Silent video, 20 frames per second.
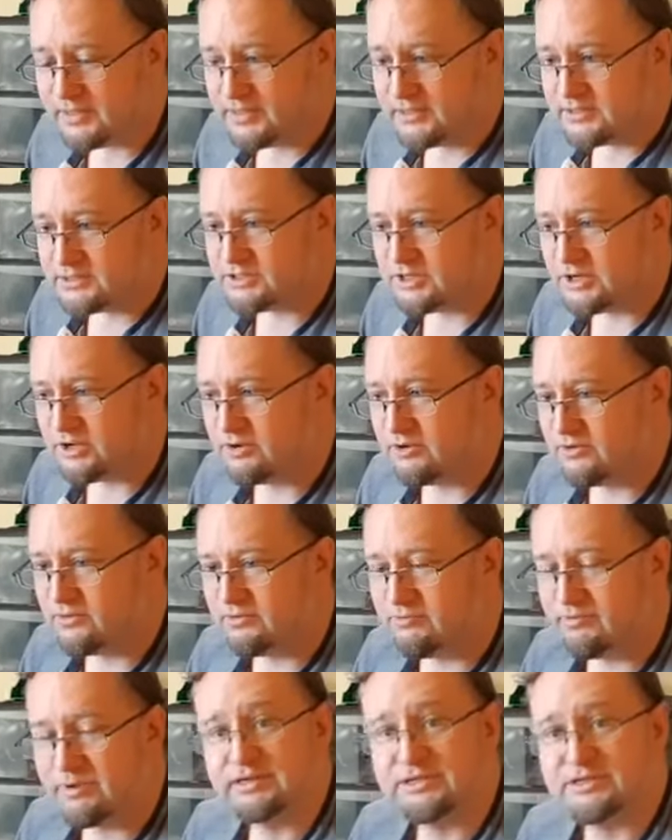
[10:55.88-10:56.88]
So
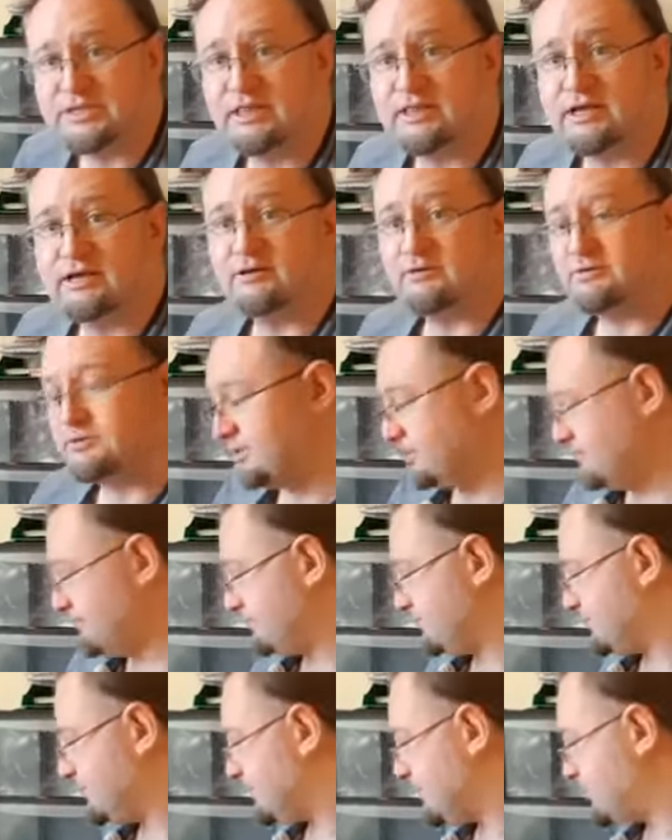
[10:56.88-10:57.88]
I managed to get that all
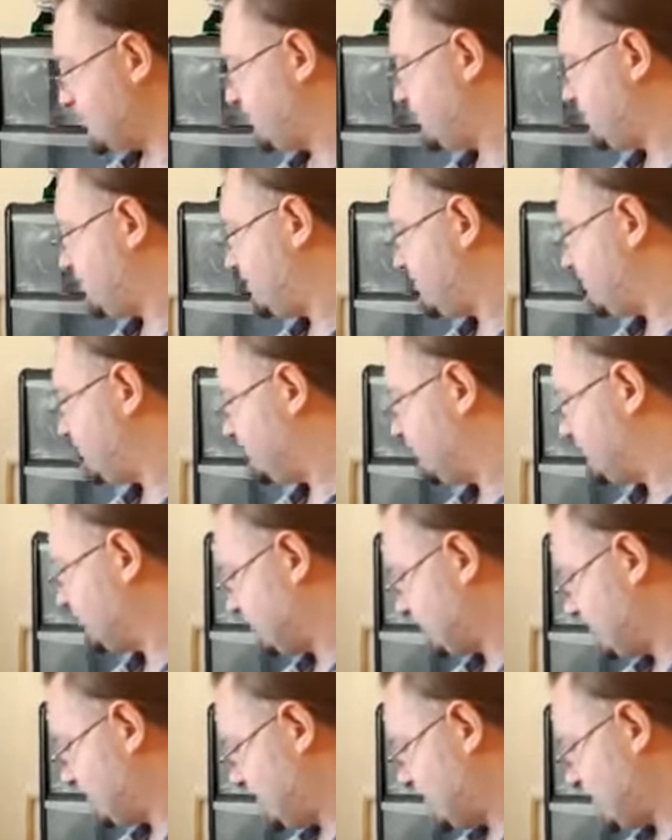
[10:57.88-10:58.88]
done. So I'll just
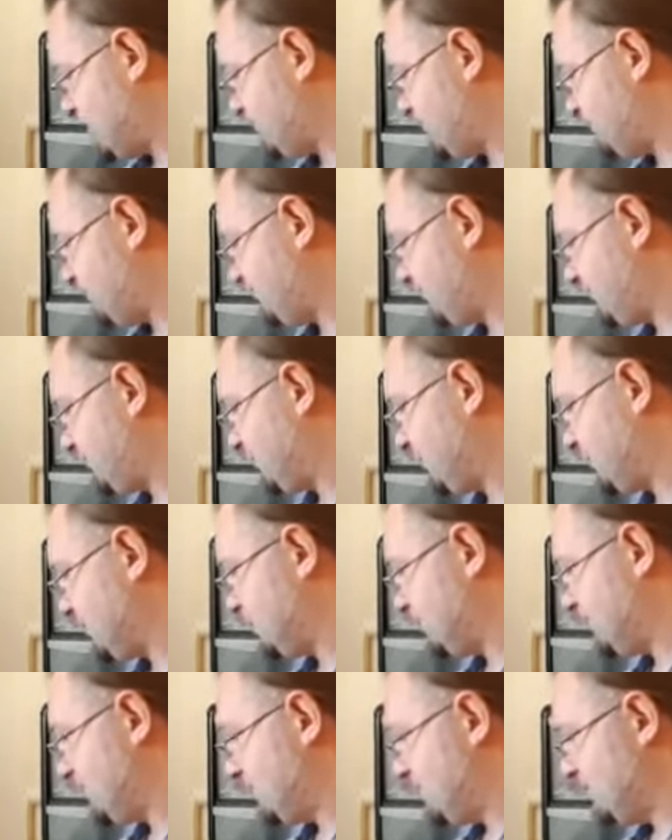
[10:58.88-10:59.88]
show you now.
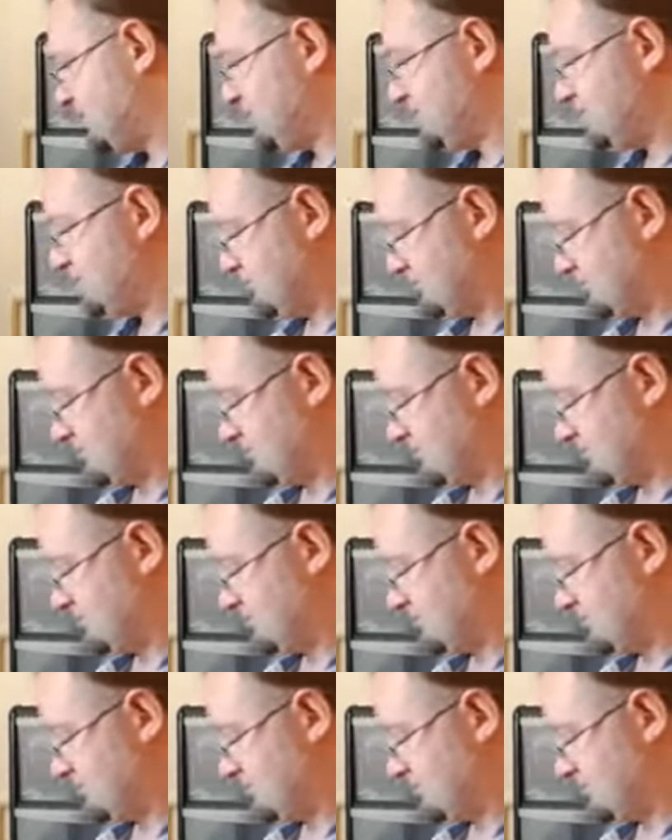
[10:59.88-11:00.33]
I'll